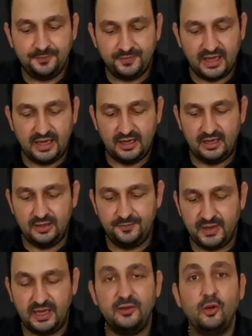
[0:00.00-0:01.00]

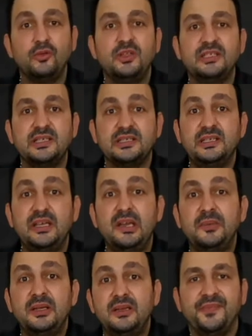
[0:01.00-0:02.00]
I noticed the
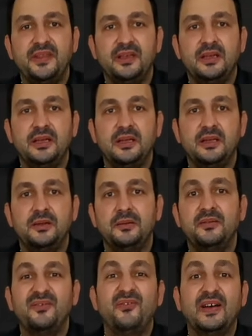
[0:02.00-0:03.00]
cinnamon, the
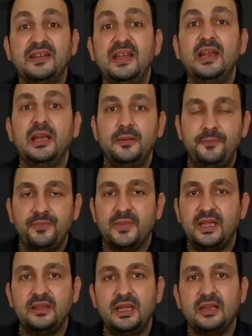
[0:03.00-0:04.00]
vanilla
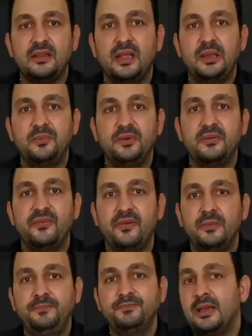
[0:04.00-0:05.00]
and that type of
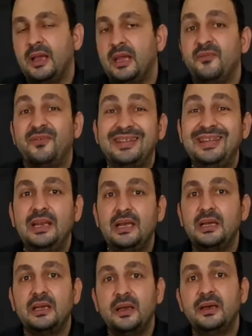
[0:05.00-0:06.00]
kind of
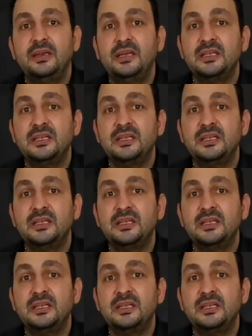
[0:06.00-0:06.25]
vanilla honey